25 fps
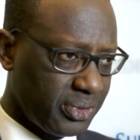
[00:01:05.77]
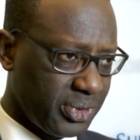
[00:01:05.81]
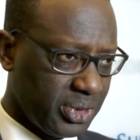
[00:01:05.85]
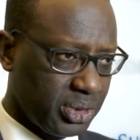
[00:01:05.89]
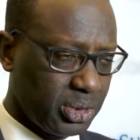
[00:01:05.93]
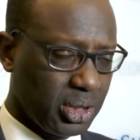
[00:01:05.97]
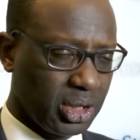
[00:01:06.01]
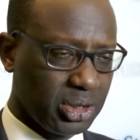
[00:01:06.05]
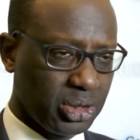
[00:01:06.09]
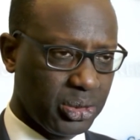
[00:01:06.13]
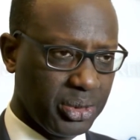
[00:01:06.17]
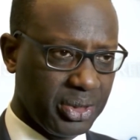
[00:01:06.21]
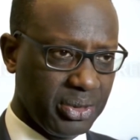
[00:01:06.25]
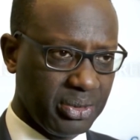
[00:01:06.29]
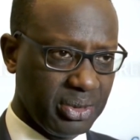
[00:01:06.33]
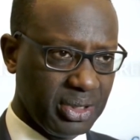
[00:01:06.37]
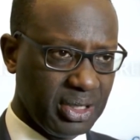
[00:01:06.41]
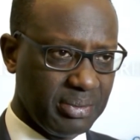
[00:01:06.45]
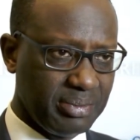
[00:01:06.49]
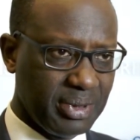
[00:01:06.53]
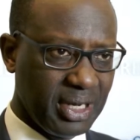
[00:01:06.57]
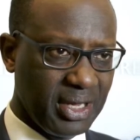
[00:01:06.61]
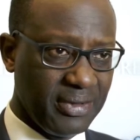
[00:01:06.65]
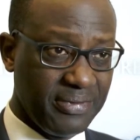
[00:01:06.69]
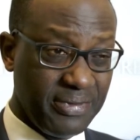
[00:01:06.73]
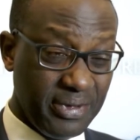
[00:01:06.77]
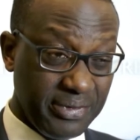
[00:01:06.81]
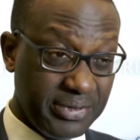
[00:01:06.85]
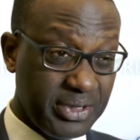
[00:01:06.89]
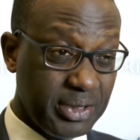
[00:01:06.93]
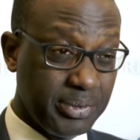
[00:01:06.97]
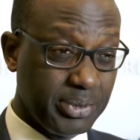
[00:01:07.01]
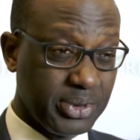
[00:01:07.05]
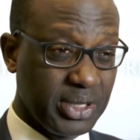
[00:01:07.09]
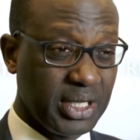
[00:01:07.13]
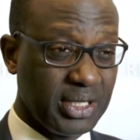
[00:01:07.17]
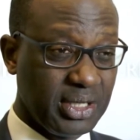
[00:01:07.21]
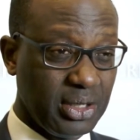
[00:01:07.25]
restructuring unit by
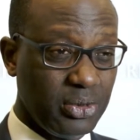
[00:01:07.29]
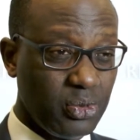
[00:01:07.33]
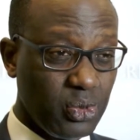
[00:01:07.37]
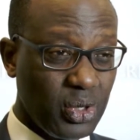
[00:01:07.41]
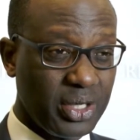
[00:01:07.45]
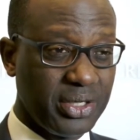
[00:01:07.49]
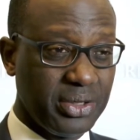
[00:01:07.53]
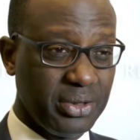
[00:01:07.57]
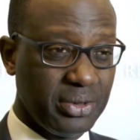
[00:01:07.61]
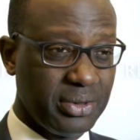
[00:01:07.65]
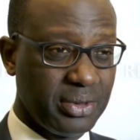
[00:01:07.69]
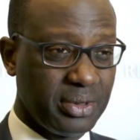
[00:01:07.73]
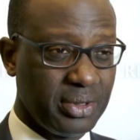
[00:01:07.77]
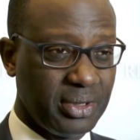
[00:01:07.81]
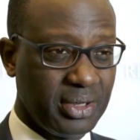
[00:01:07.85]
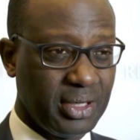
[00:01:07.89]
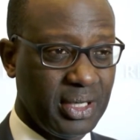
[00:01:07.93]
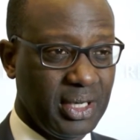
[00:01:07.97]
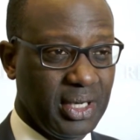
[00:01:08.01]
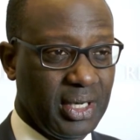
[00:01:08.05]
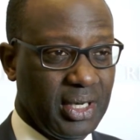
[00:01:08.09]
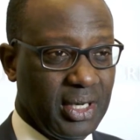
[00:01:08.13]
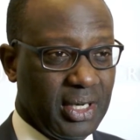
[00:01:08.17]
fifty percent in one year.